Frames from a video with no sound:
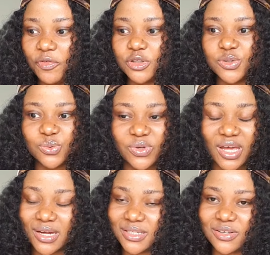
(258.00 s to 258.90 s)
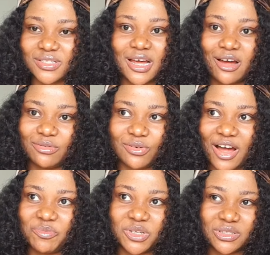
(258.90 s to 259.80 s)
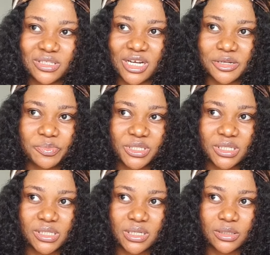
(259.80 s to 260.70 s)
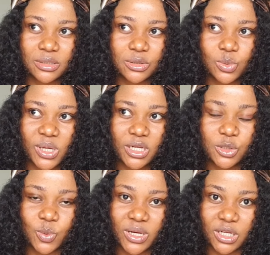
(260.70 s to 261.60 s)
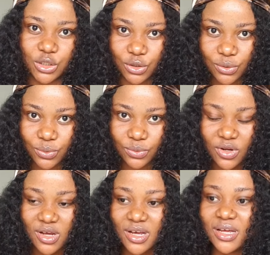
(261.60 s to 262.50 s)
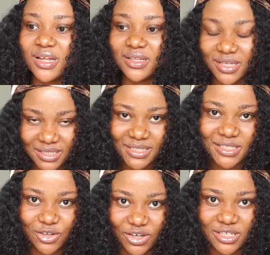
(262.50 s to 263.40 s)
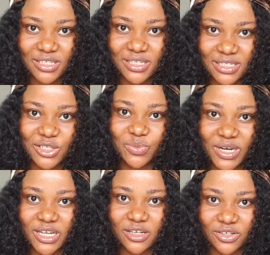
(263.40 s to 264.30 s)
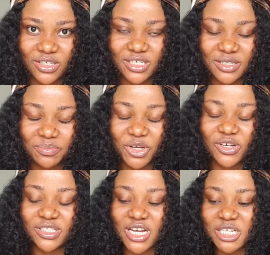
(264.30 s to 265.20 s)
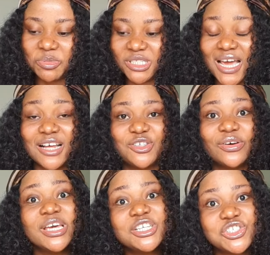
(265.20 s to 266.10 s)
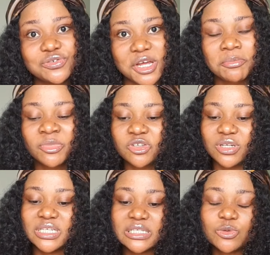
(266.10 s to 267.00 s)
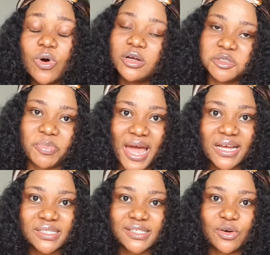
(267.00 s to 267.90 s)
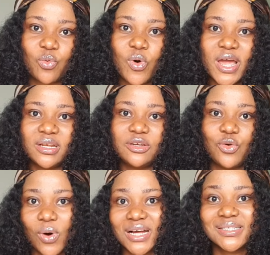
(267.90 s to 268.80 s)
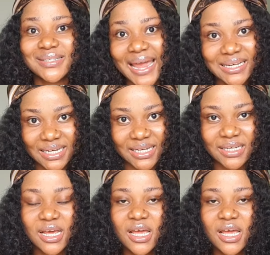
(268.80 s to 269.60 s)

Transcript: for 2 years, because I know I've been using ChatGPT since 2022, this is good. This is really good because ChatGPT has your history. So this works best when you are signed in